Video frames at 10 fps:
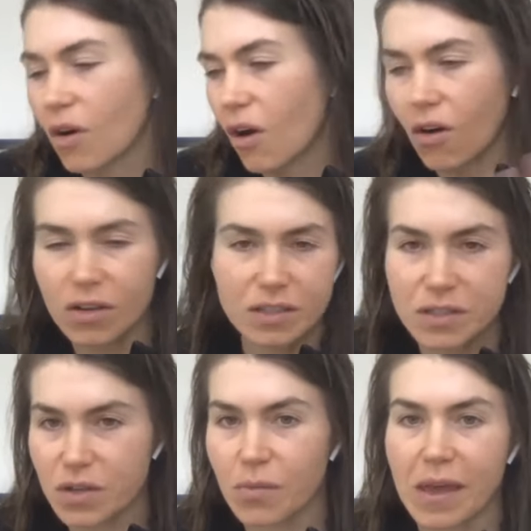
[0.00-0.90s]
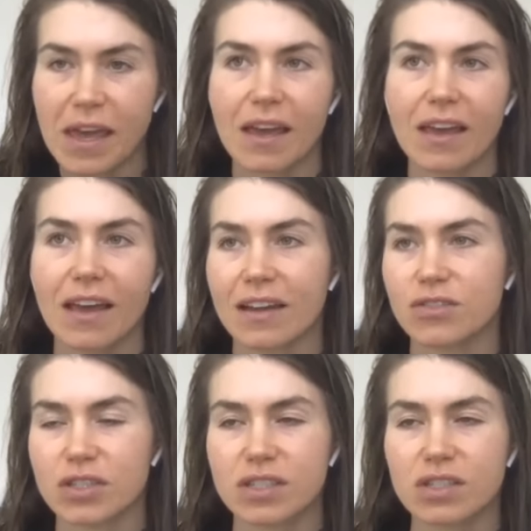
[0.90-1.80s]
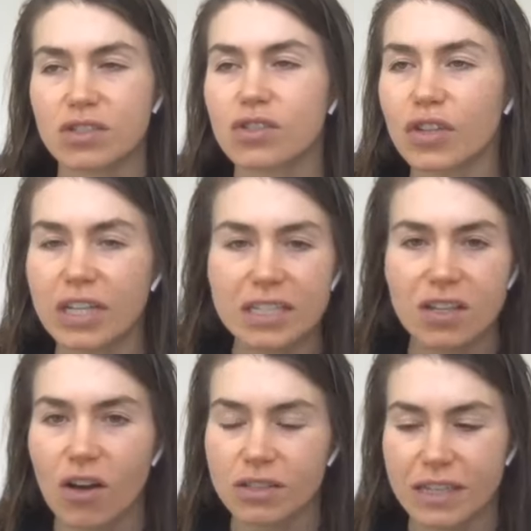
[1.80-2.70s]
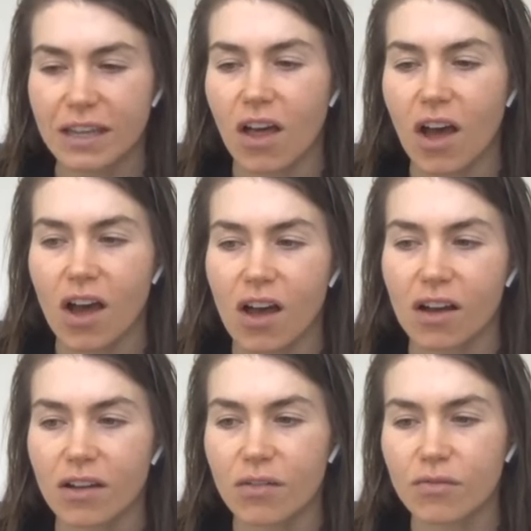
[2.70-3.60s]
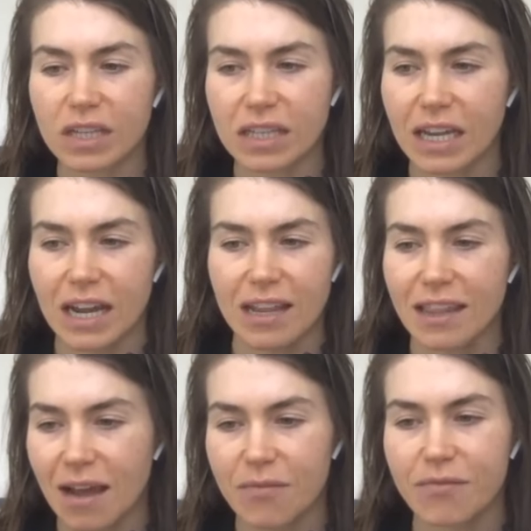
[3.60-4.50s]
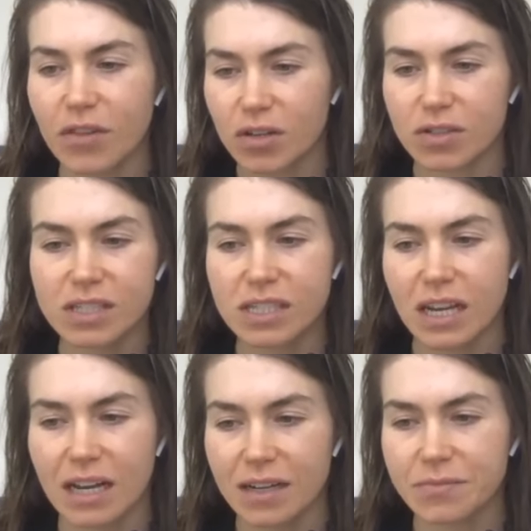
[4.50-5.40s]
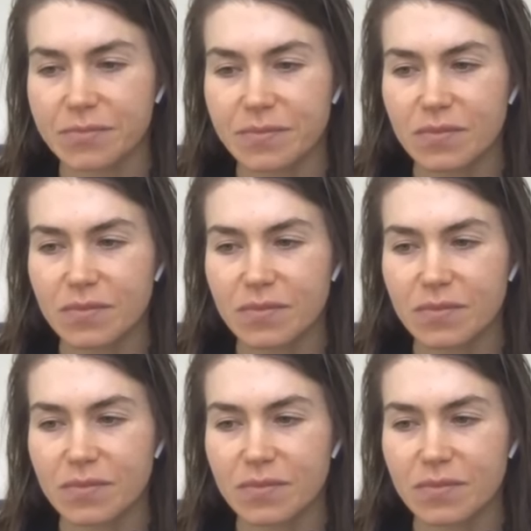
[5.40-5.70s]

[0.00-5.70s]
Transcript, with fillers: all consuming. I just screens all day long, really kind of that first um,